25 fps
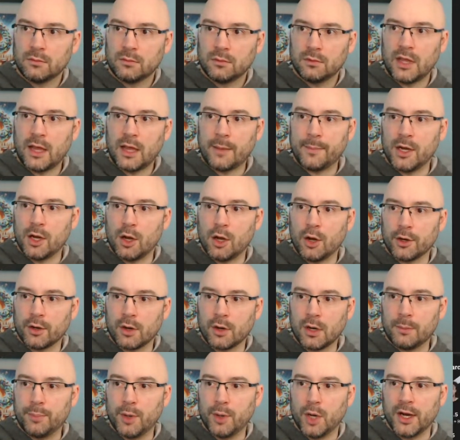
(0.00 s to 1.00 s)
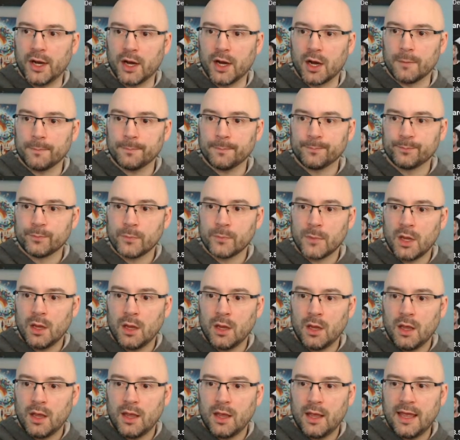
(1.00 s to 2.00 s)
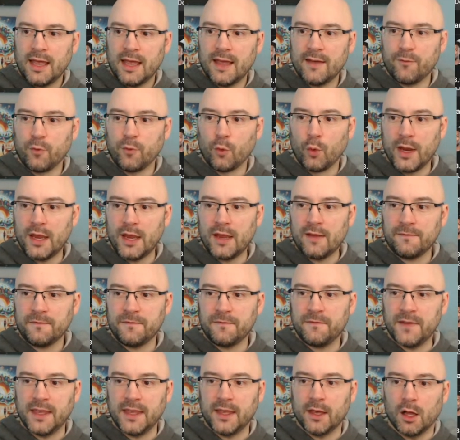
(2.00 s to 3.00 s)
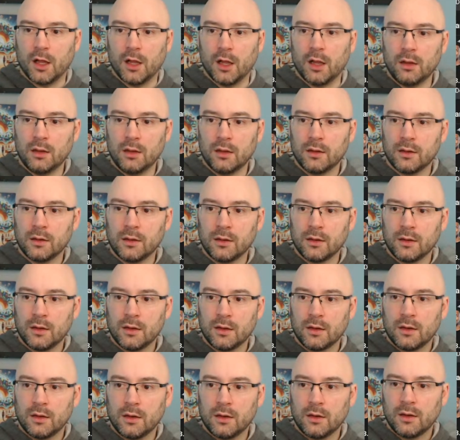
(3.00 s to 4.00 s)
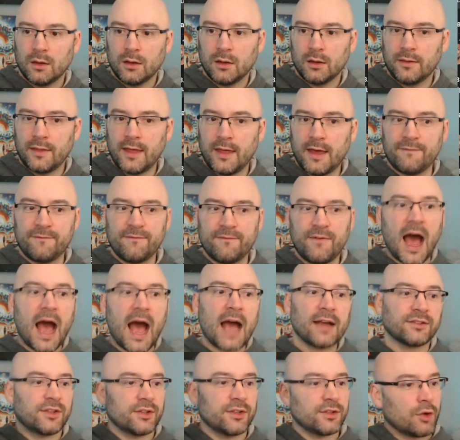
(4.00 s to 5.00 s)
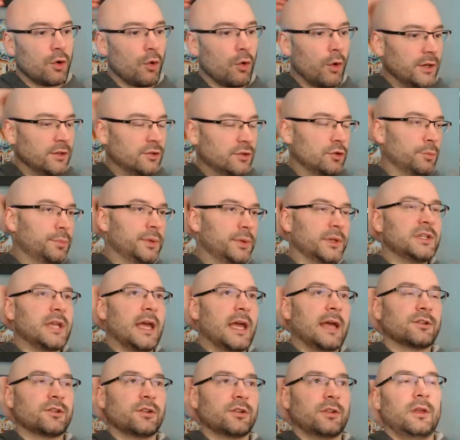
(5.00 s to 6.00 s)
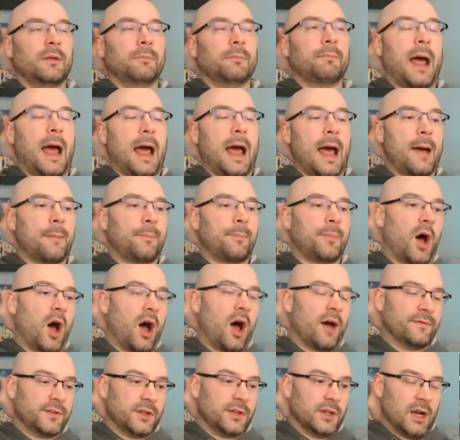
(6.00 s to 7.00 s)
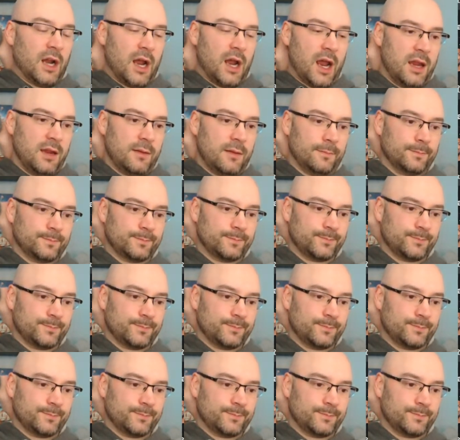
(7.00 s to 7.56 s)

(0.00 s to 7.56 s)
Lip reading: let me know your input here. If we feel that Fox is going to potentially pop off tonight,